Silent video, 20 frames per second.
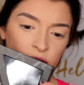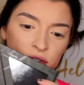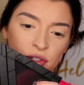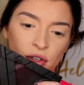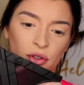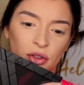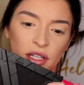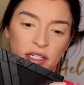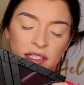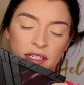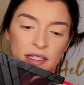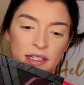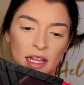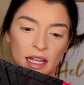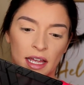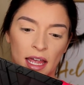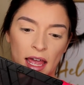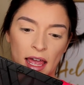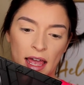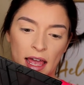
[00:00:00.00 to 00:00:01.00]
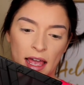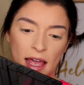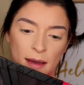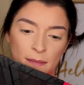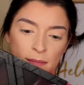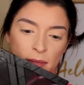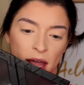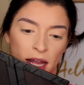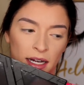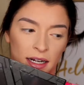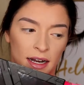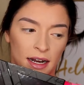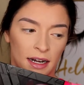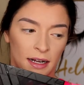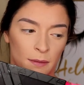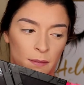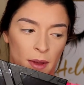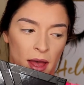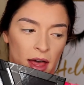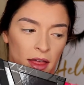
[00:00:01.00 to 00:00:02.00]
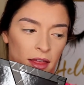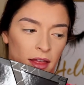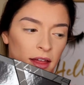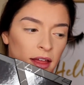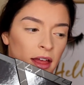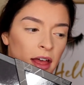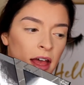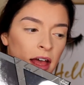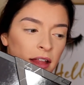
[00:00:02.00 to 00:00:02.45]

So this is like a magnetic palette